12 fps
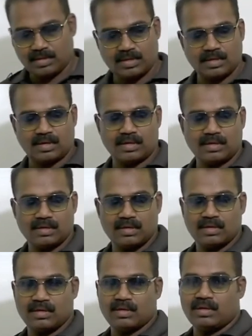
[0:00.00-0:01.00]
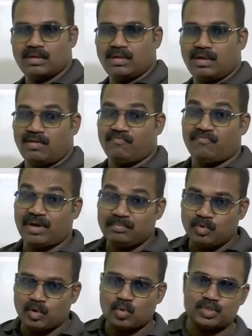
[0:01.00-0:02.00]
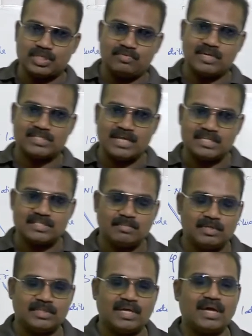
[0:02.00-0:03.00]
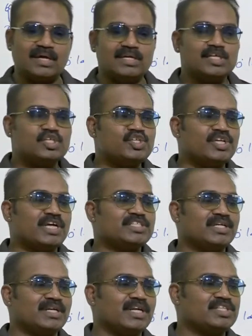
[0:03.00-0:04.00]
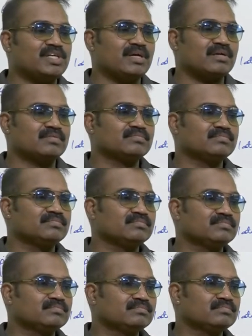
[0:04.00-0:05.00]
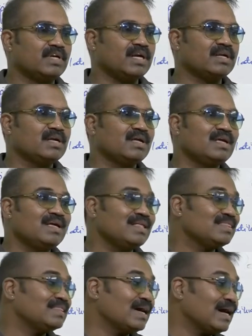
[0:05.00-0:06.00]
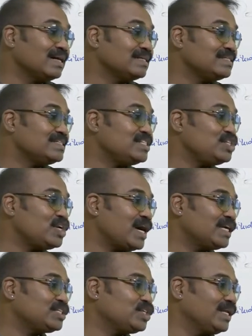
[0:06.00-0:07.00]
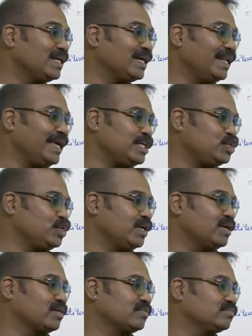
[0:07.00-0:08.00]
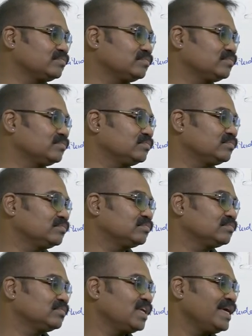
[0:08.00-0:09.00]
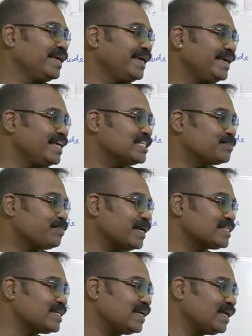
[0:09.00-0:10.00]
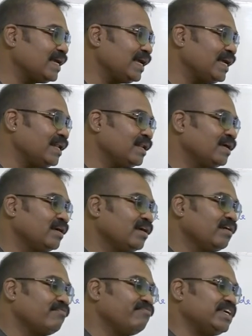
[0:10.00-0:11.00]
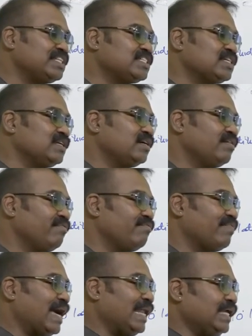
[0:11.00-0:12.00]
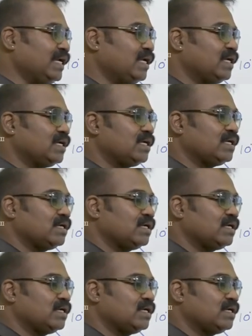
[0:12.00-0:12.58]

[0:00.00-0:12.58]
Yeah. One more question was asked about the Siachen Glacier. Right. The Siachen Glacier is present in which valley?